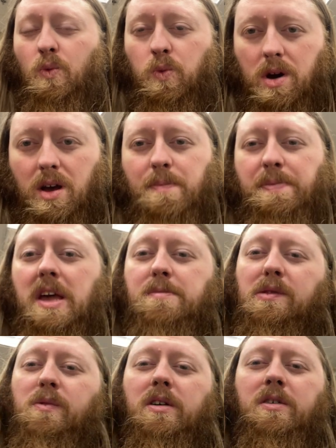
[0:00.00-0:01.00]
What up
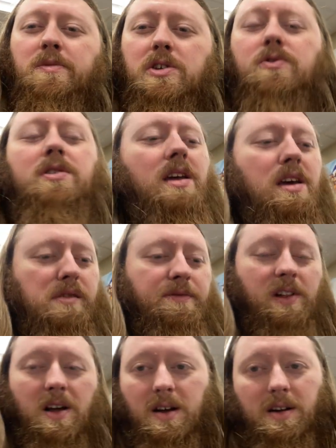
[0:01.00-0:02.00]
peeps, welcome to today's
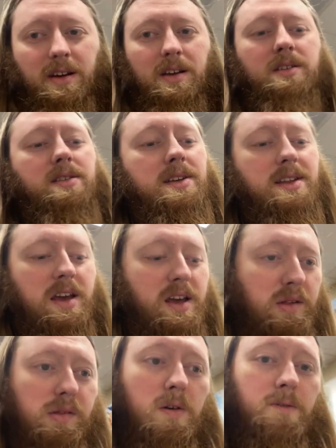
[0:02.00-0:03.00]
vlog.
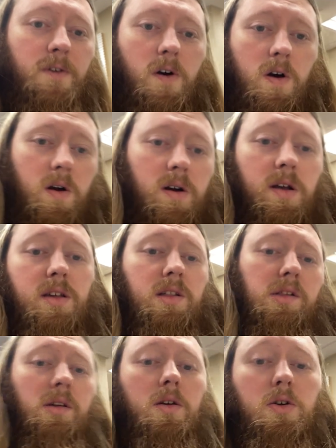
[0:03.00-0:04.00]
Today so far
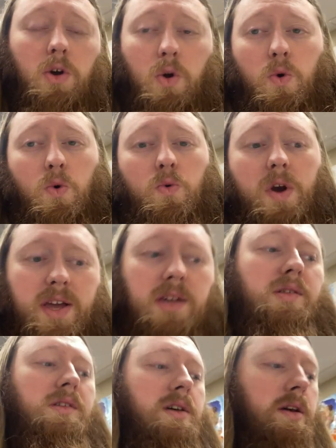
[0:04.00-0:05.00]
is
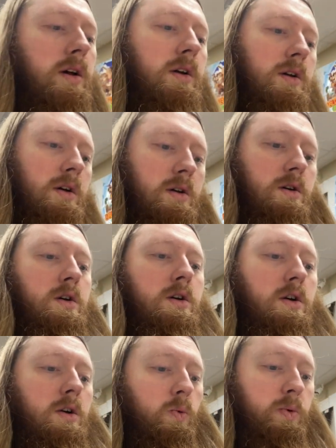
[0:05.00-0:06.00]
crazy.
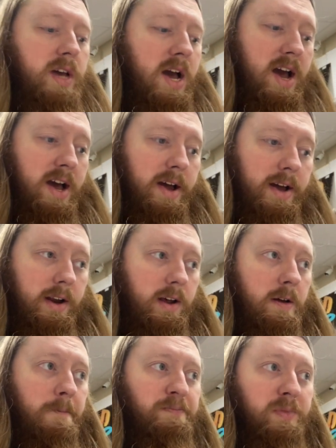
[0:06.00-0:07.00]
We had
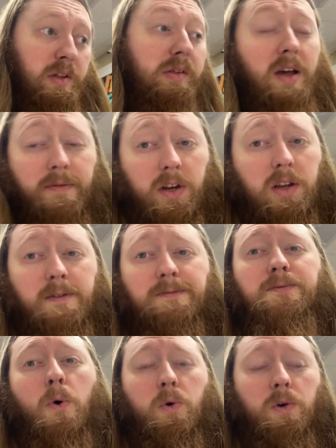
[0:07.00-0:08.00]

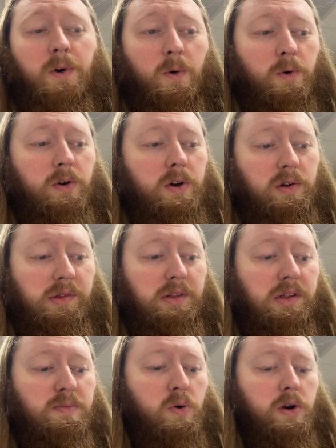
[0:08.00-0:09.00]
74 orders
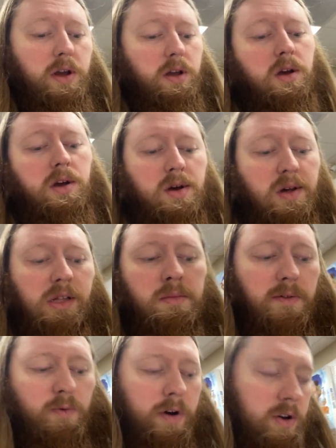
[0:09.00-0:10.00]
this morning,
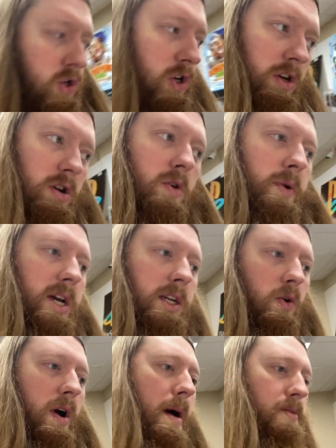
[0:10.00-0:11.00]
some of which, you know, we
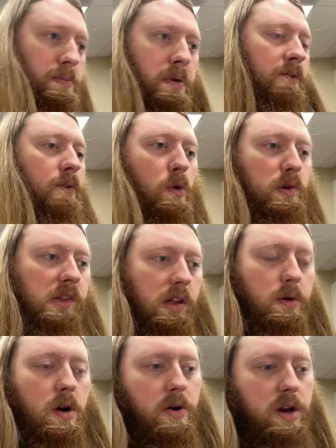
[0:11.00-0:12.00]
had grabbed before, so
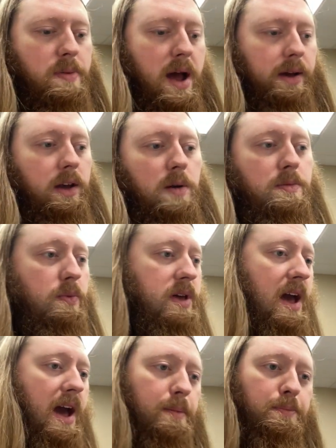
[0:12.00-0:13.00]
they were already back here, but
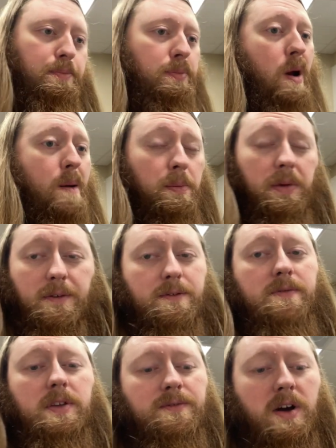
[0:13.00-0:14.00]
we had probably
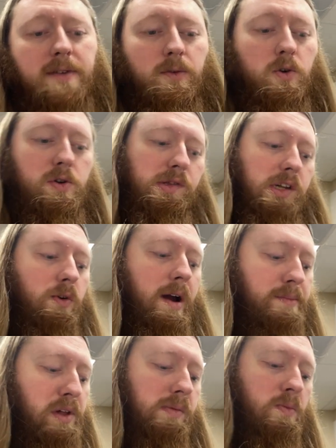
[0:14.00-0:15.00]
55 orders to
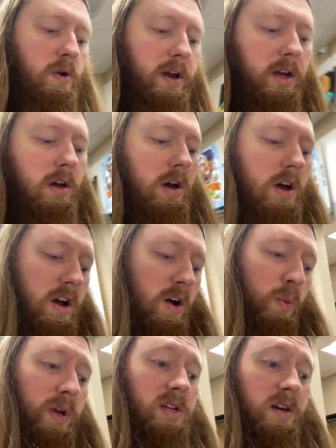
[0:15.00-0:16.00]
grab this morning.
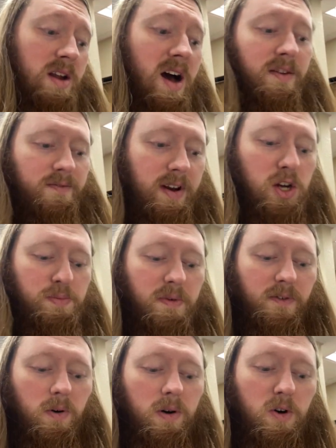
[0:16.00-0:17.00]
We did not finish
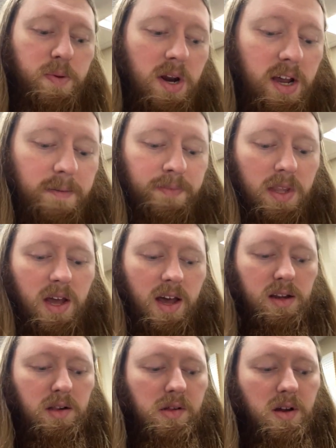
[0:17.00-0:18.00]
before opening,
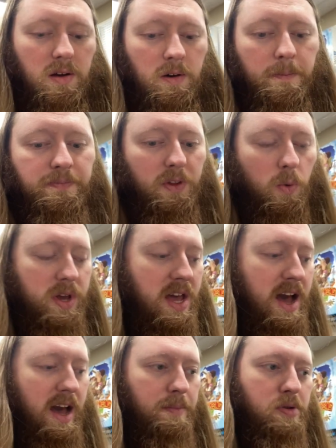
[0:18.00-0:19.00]
and so we
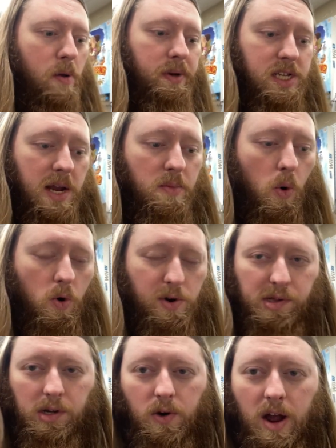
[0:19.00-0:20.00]
had probably 10 more
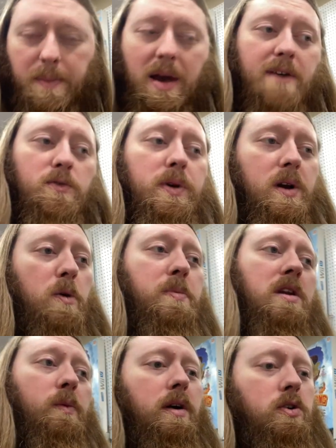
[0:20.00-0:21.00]
orders to grab after we
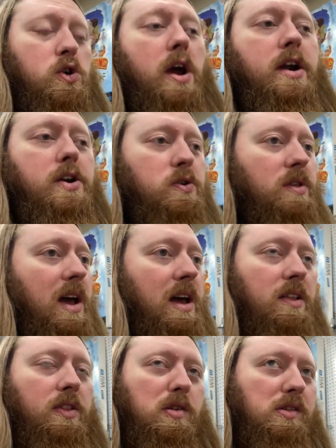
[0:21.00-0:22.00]
opened. We were trying to do
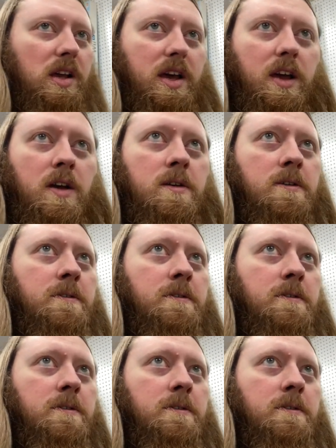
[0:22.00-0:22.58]
that, and there's like,